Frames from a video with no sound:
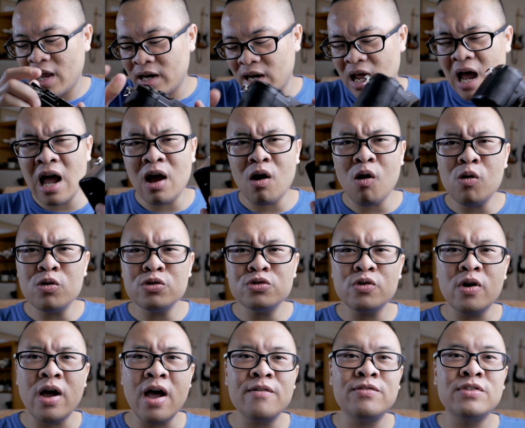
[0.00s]
and I
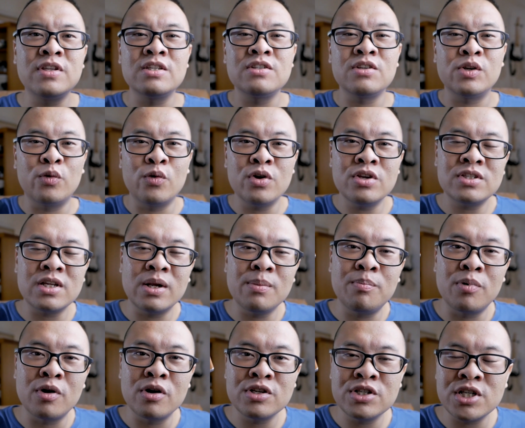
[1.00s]
also have this
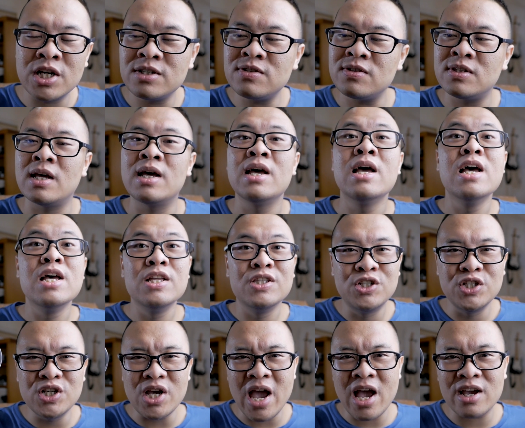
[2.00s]
recent purchase, the
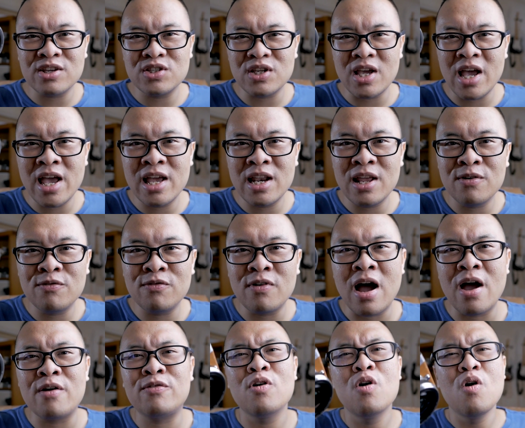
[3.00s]

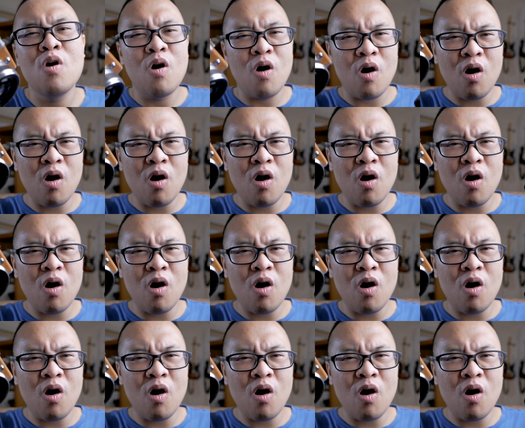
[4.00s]
GX85.